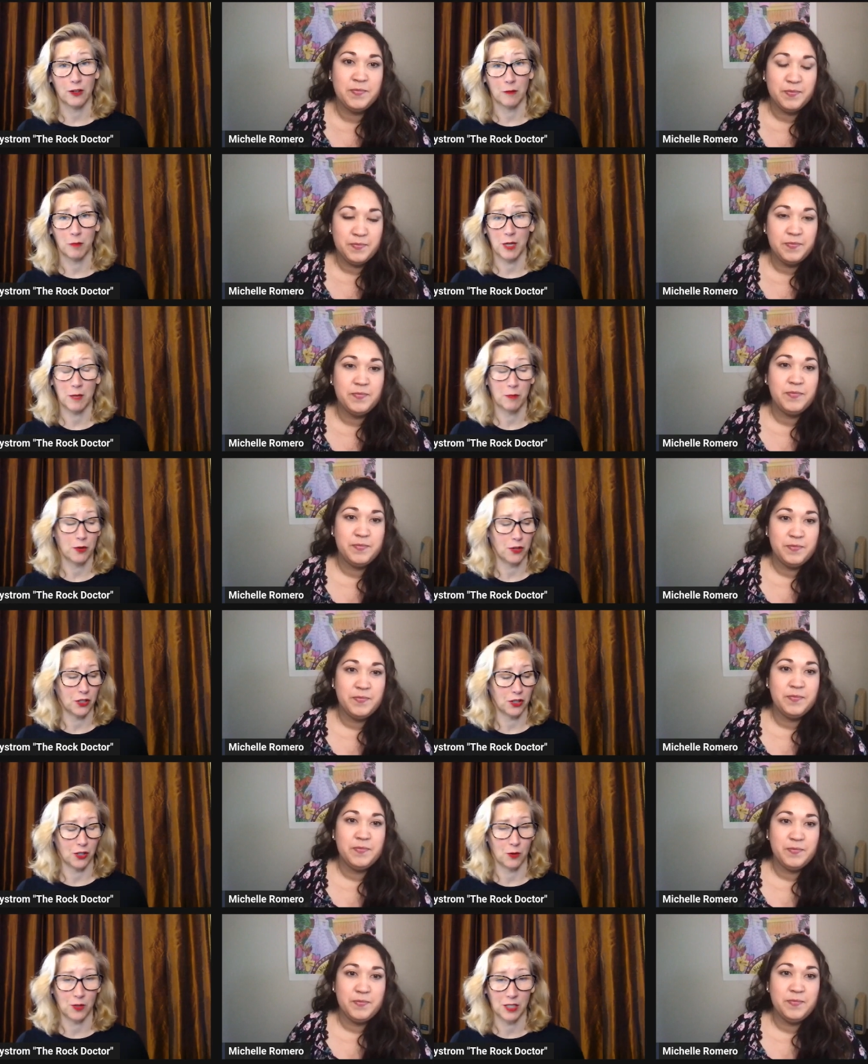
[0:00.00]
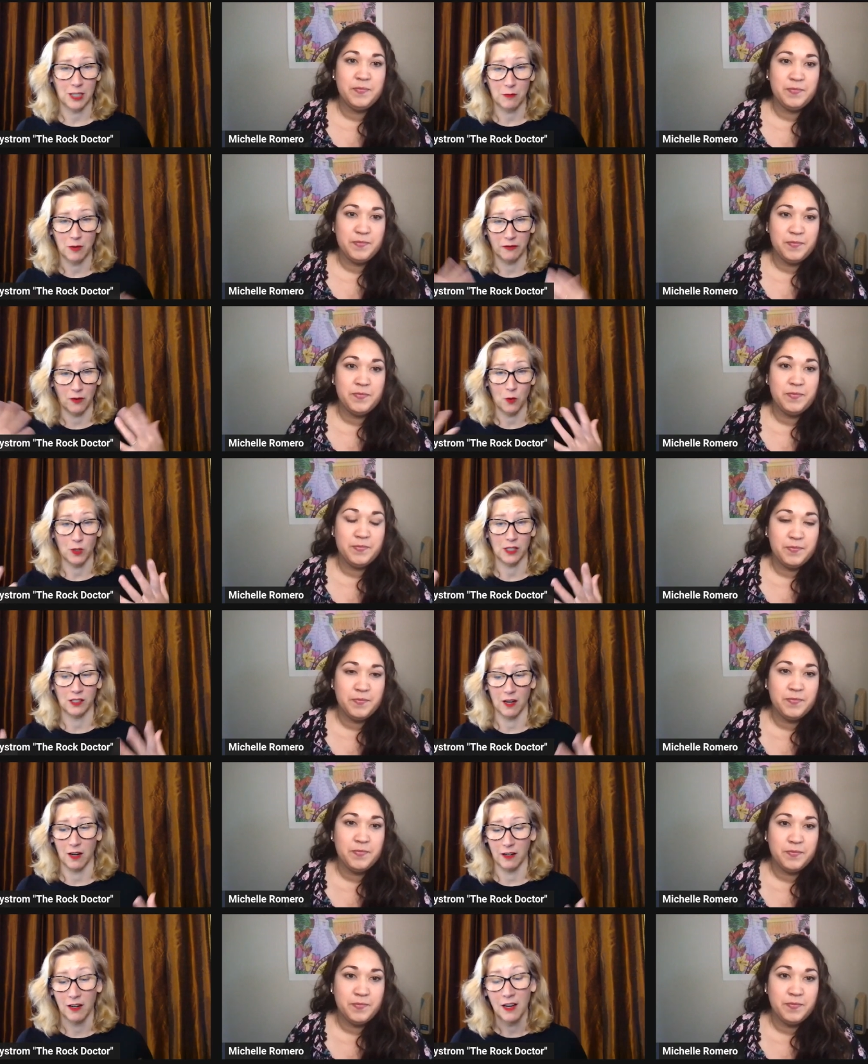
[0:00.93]
Speaker 1: that people just don't seem to focus
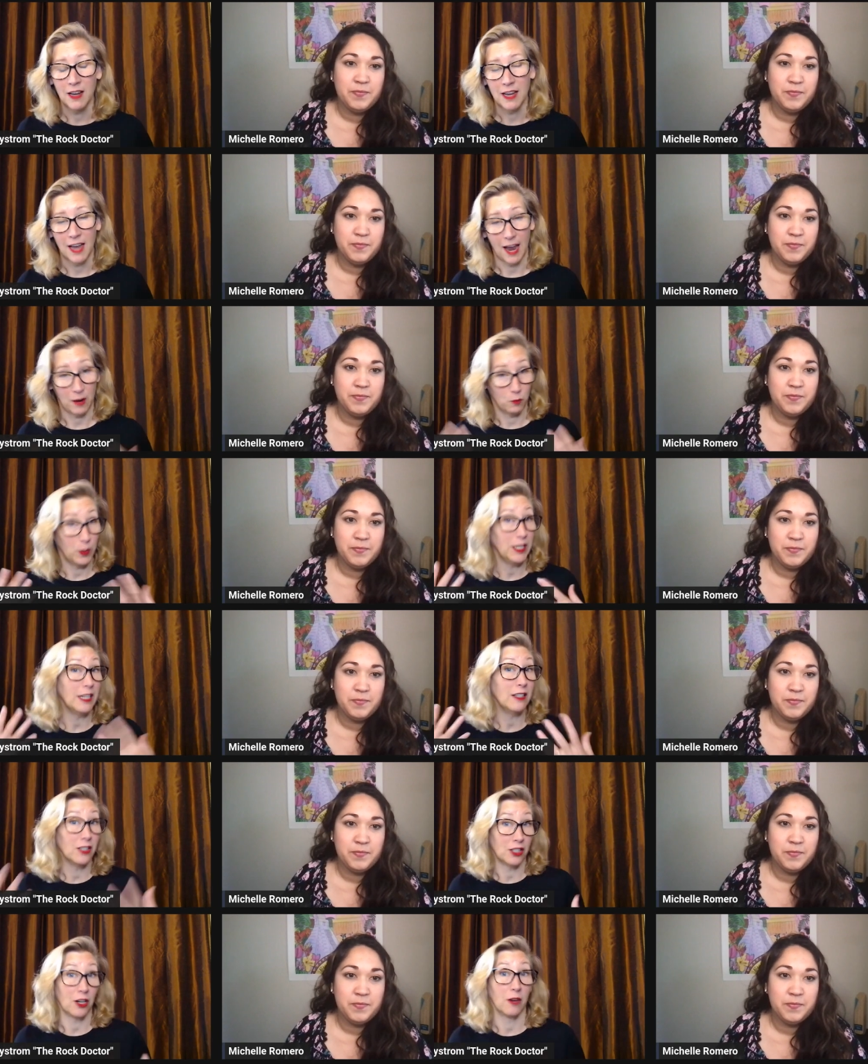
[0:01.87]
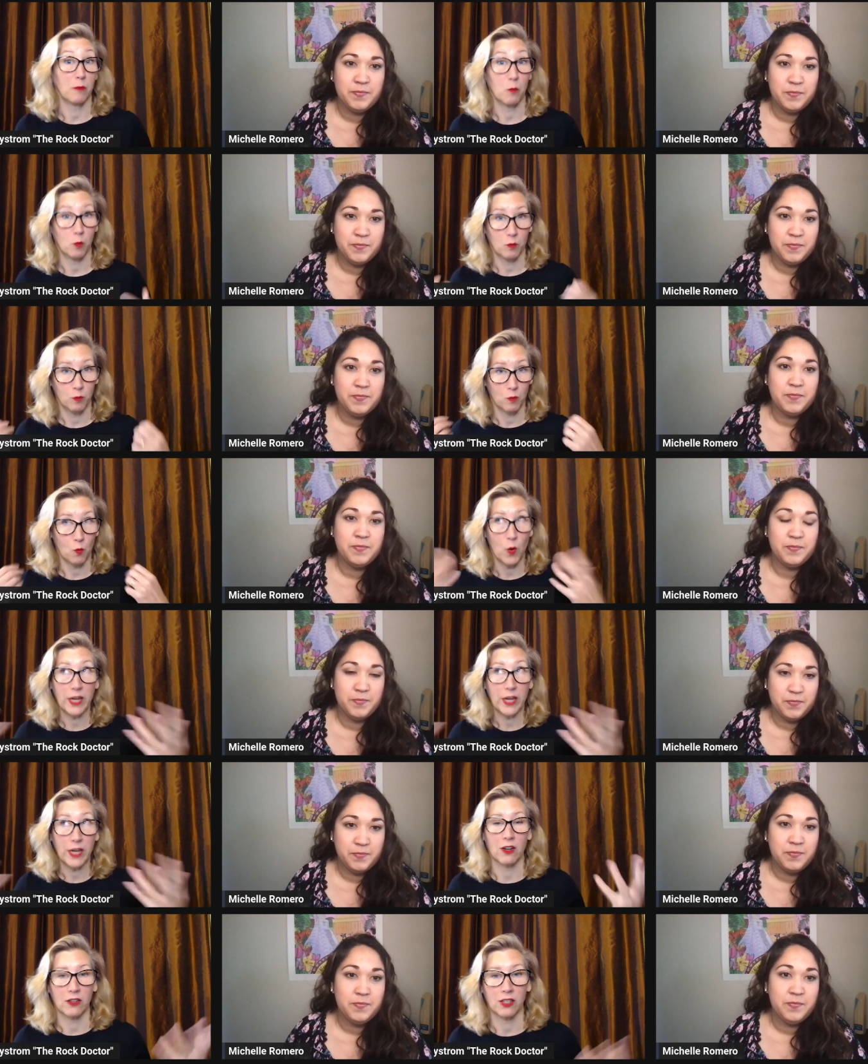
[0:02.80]
on. And we need to start
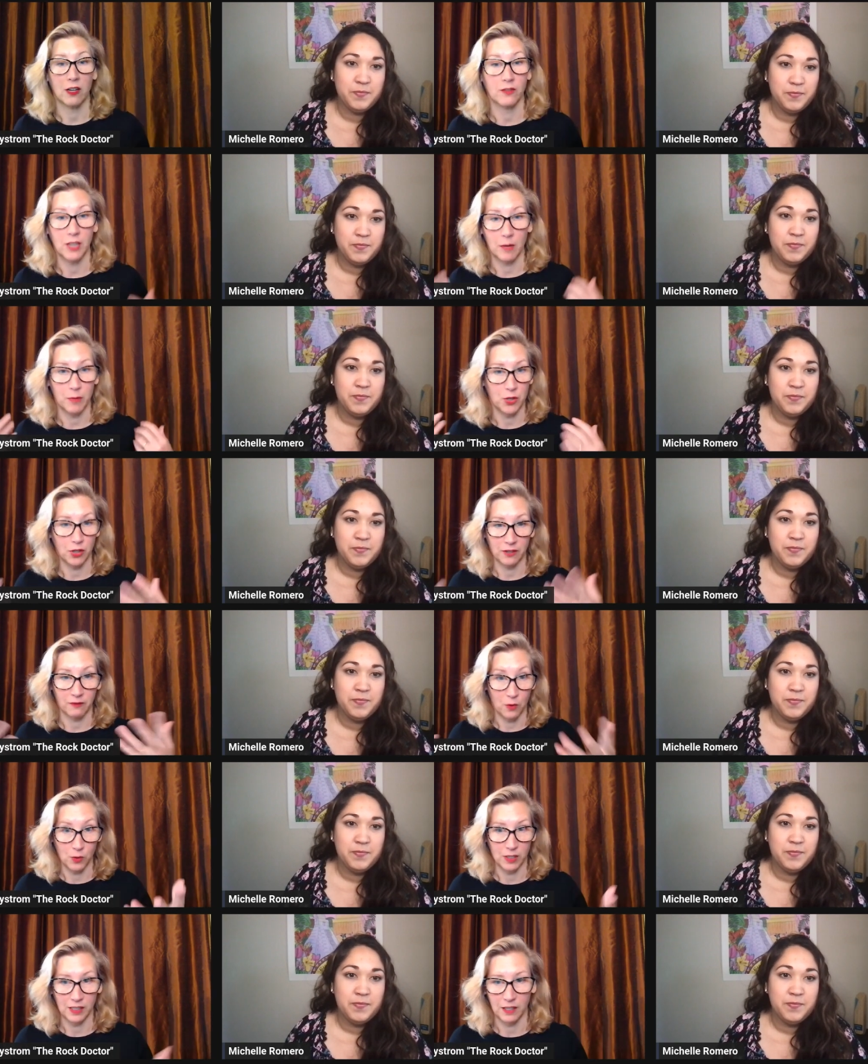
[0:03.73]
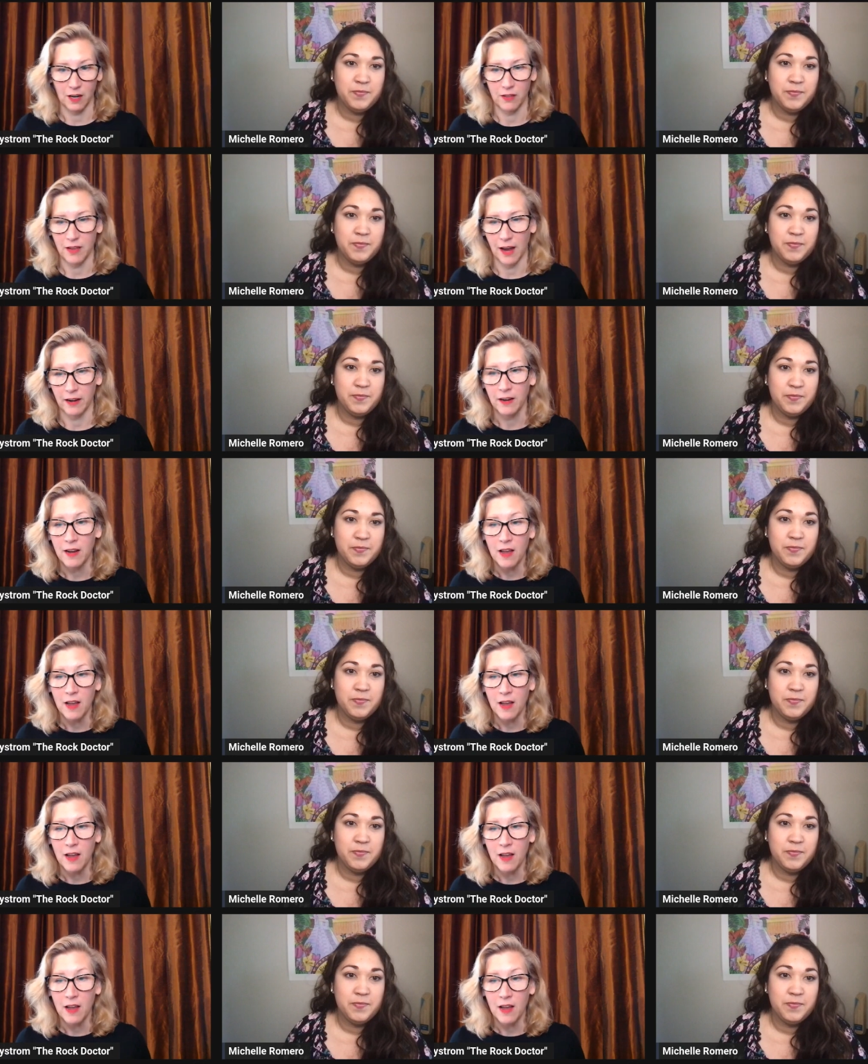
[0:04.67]
waking ourselves up and just focusing on that.